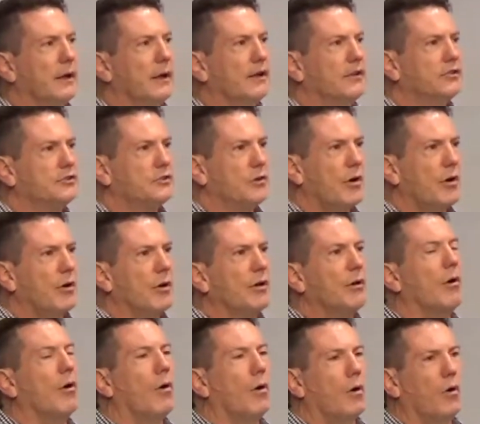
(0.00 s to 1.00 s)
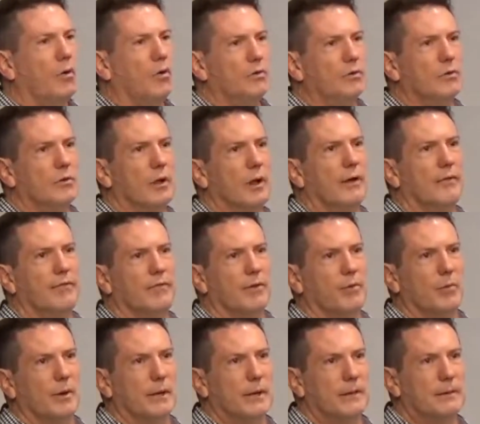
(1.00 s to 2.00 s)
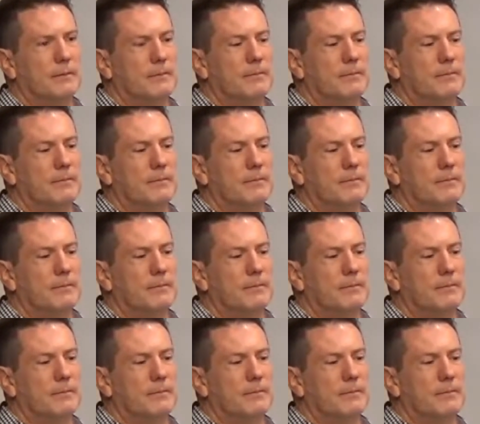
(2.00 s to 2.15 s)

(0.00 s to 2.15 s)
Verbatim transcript: started a whole new life for me.